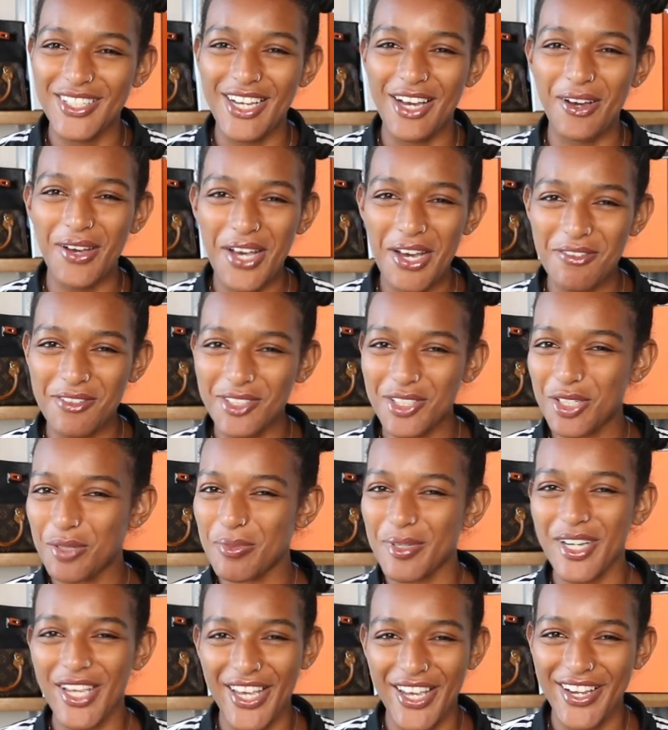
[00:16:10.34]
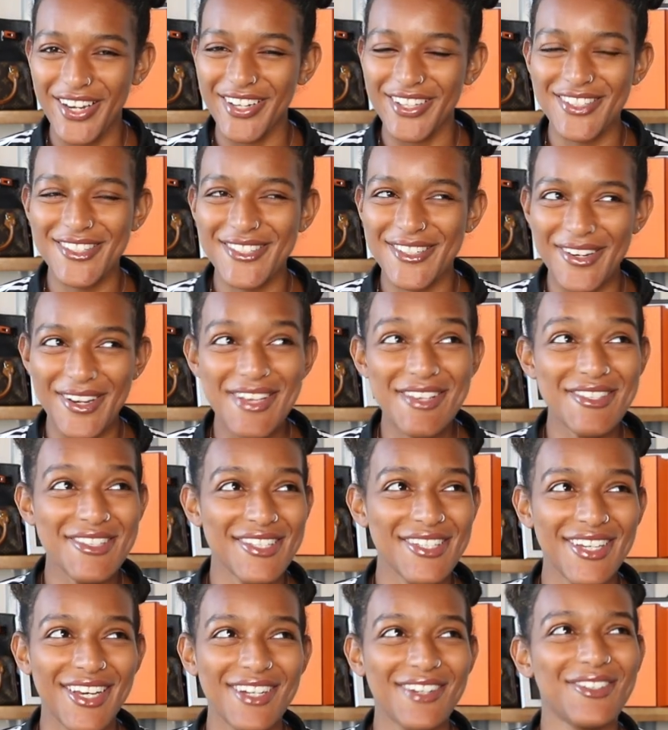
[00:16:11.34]
now I have a little bit of hair. It's
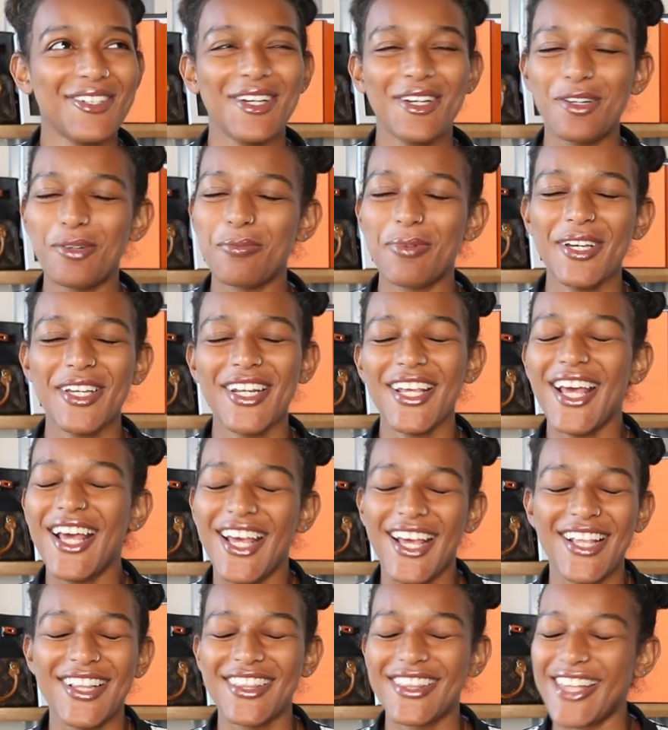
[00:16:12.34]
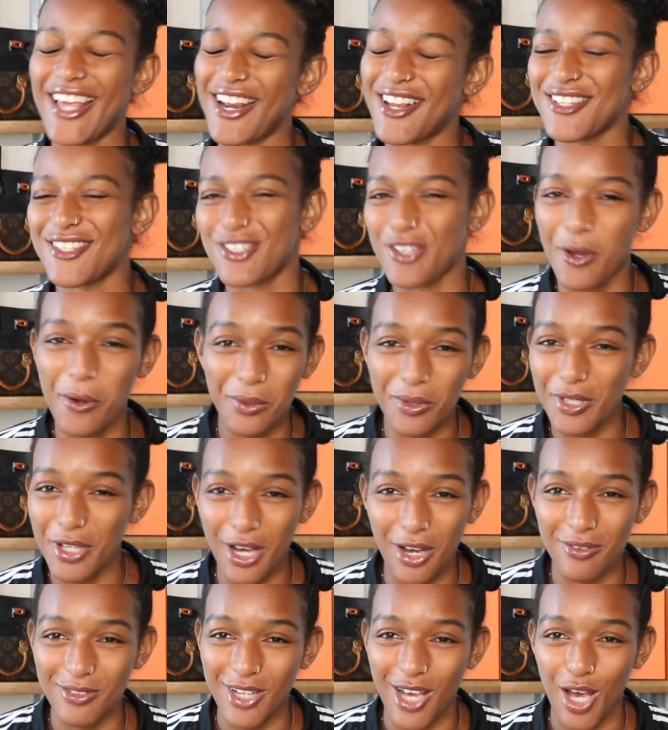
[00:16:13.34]
crazy. I don't know, but that is totally
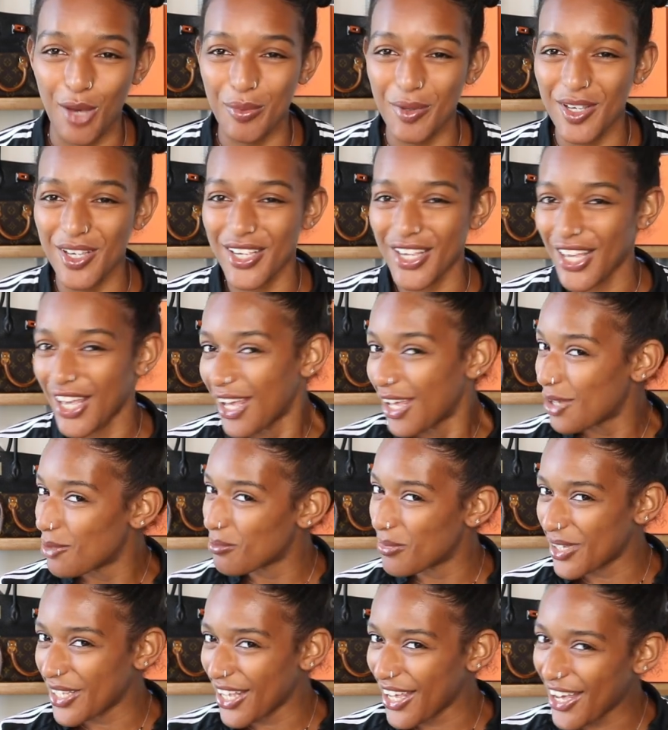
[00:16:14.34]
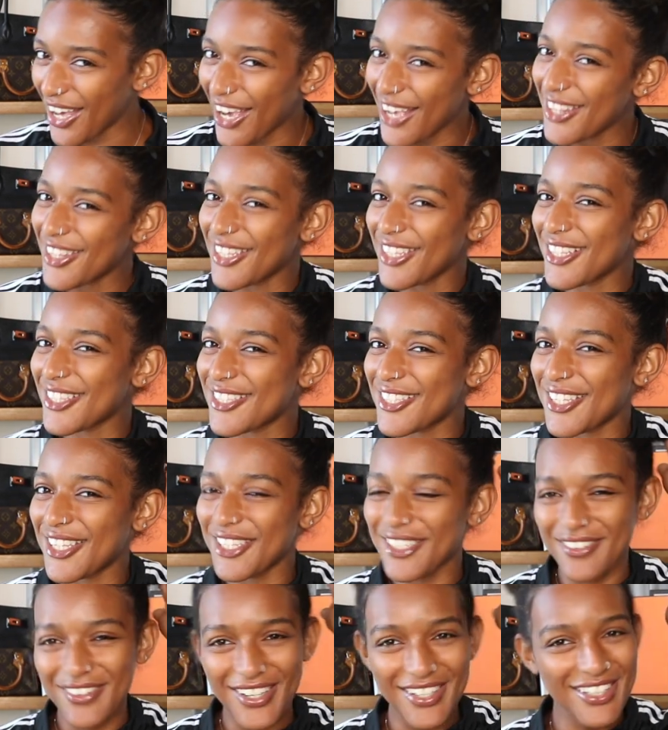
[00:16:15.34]
off topic. But yeah, I think it's
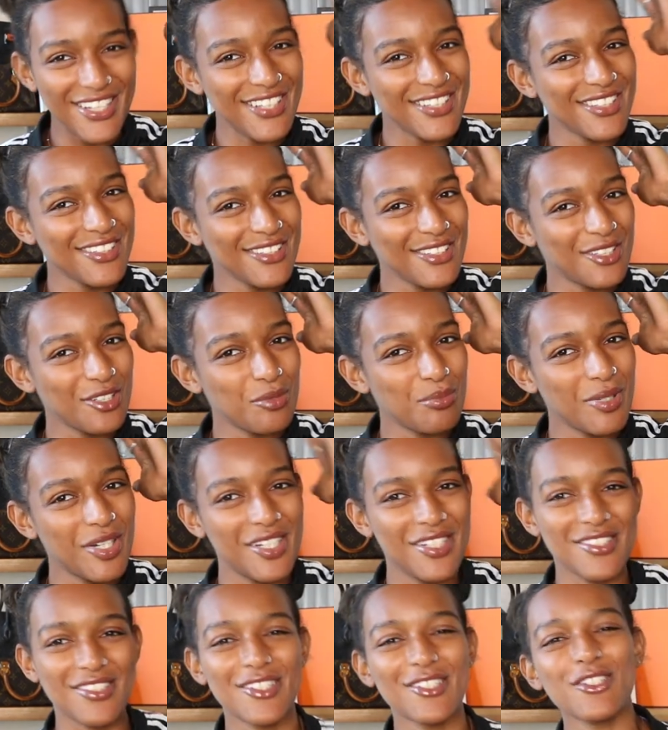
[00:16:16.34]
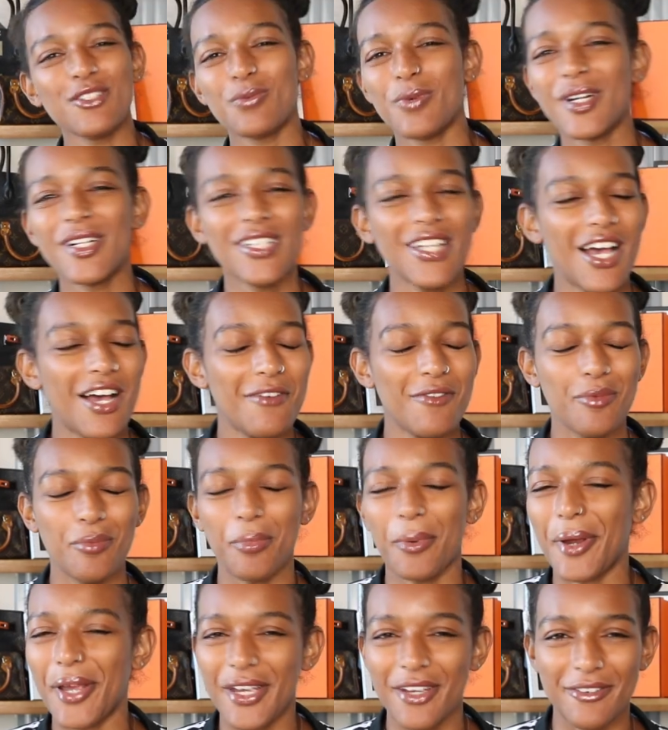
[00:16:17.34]
cute. I like the little buns. I just wanted to have a
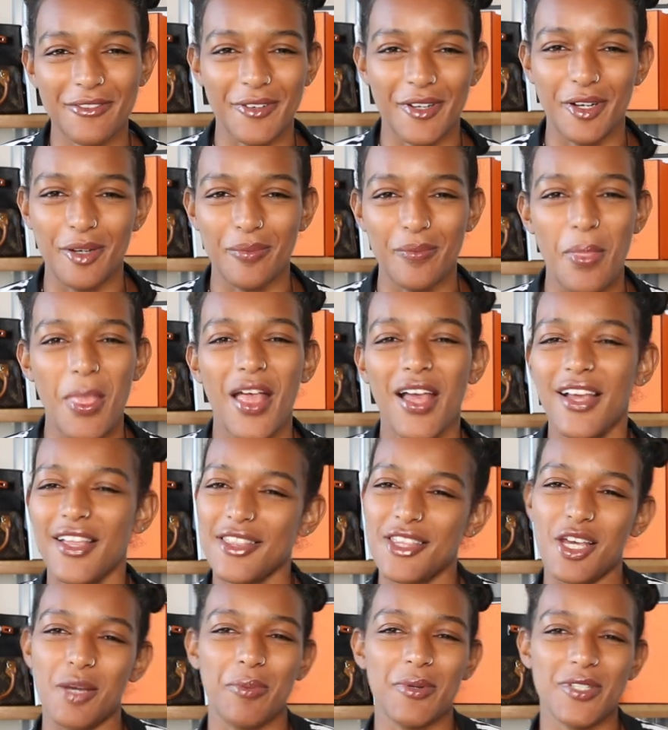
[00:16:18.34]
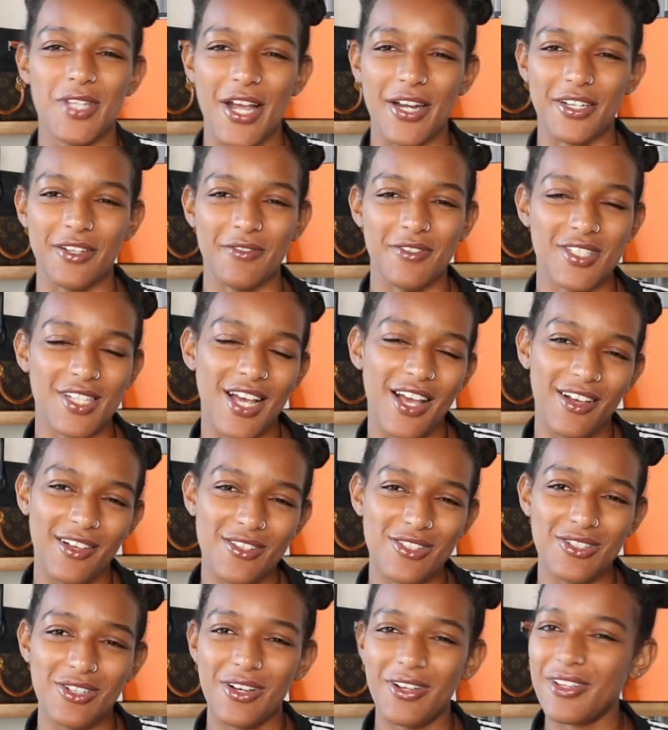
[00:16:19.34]
break from the protective
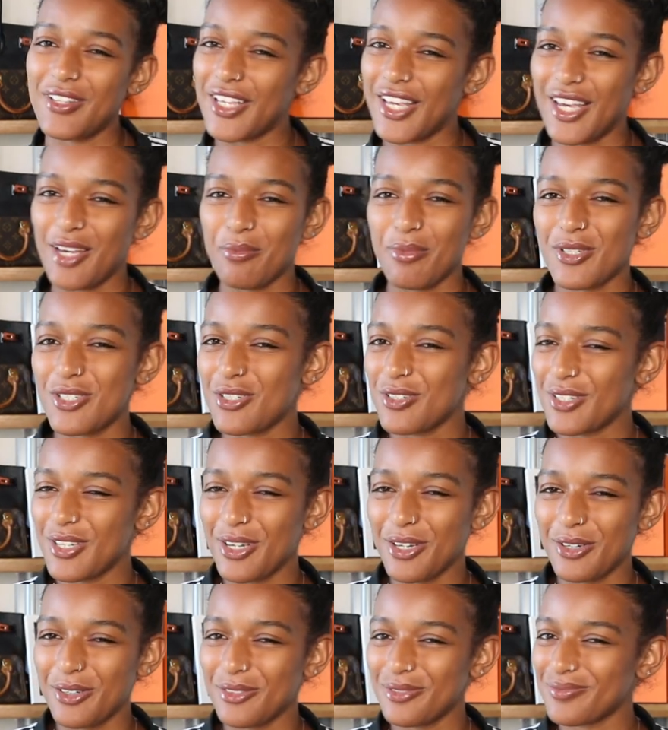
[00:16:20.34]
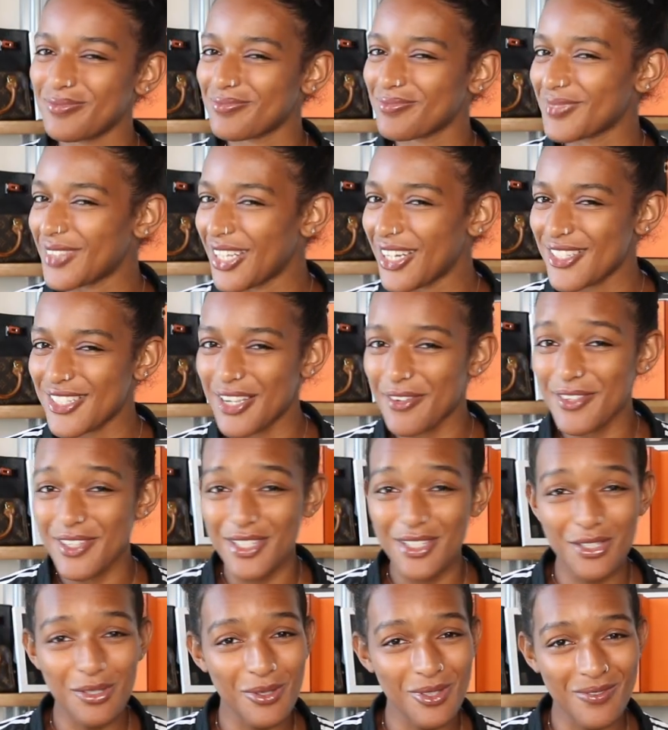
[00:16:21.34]
styles and all that. But you know, that doesn't have
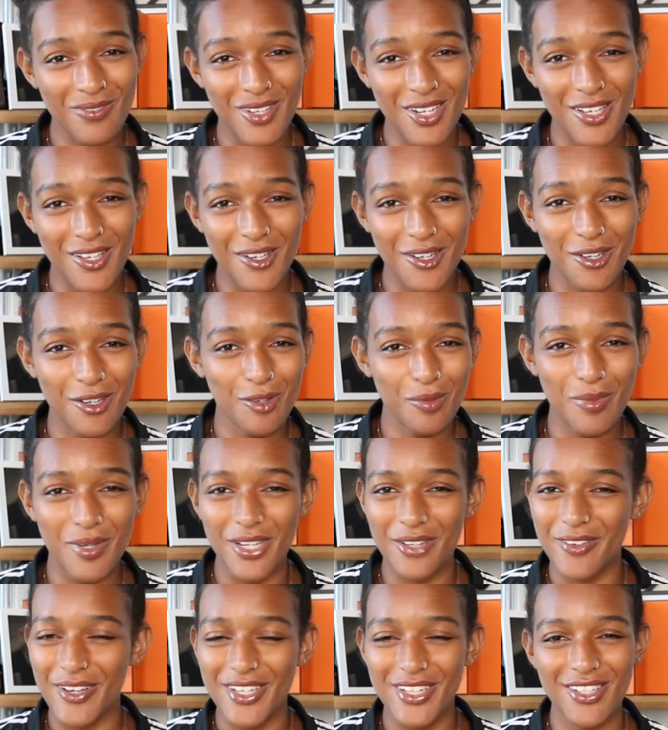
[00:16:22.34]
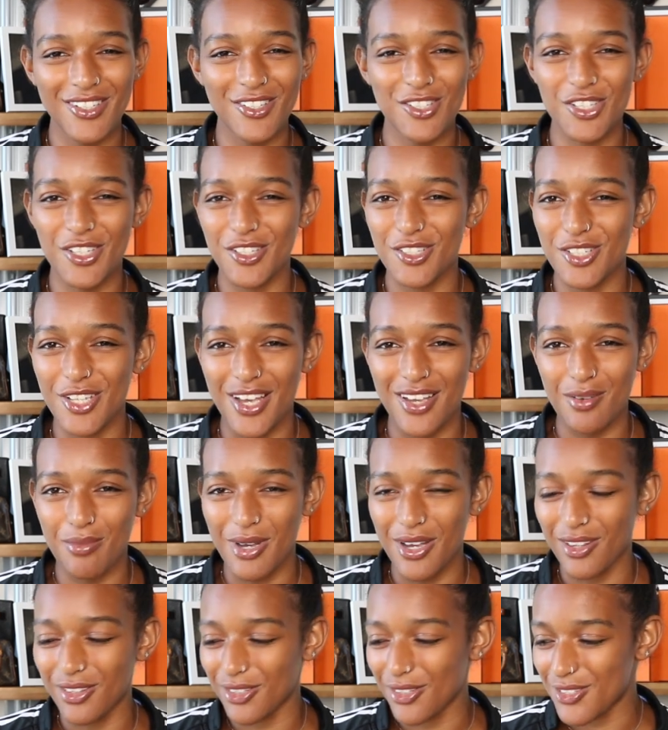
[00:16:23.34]
anything to do with the video. But if I didn't chit chat
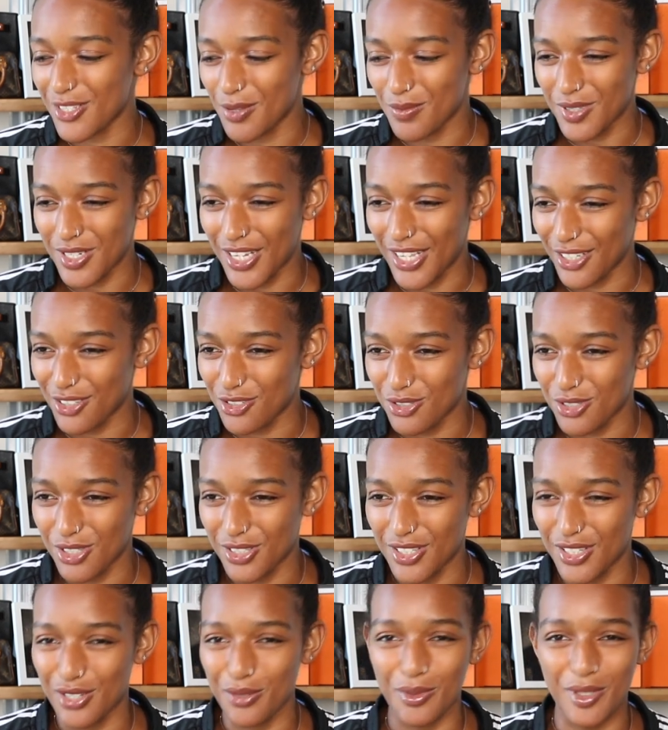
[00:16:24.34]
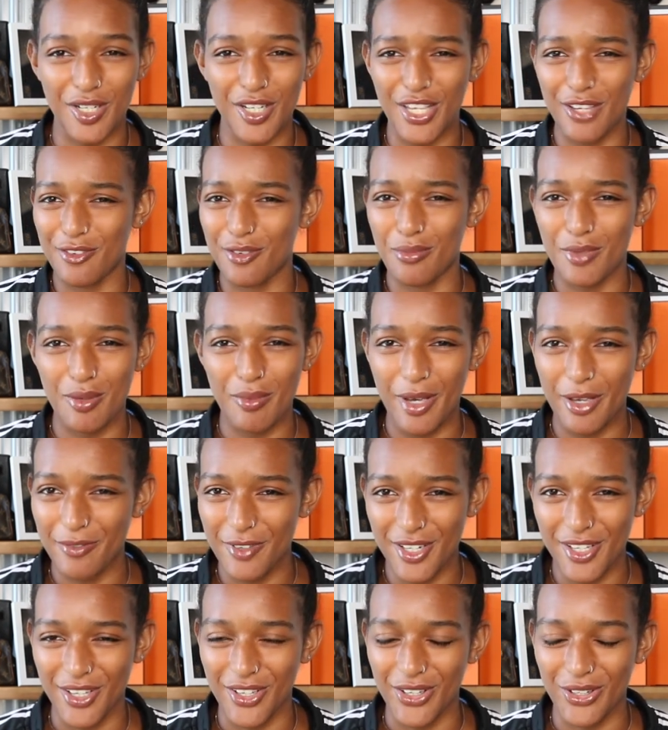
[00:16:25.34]
about a little something extra, then it wouldn't even be my
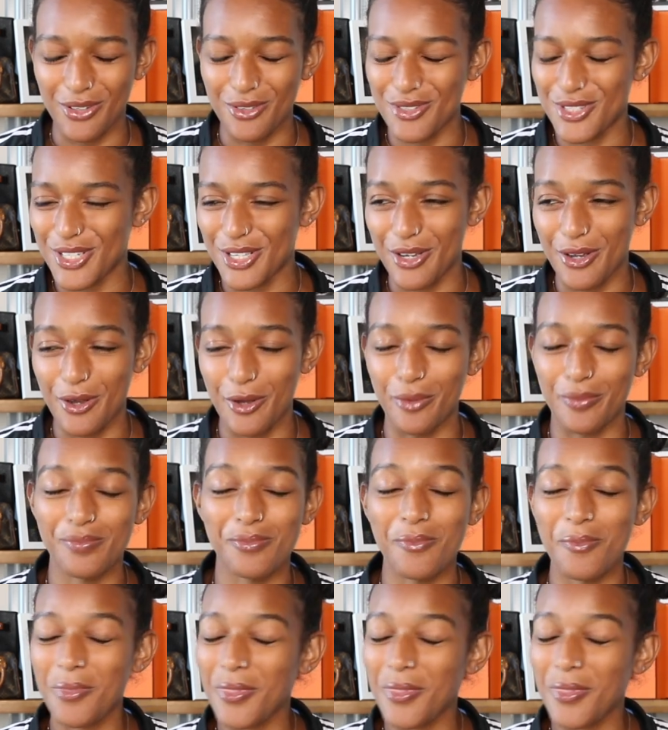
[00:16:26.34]
video. So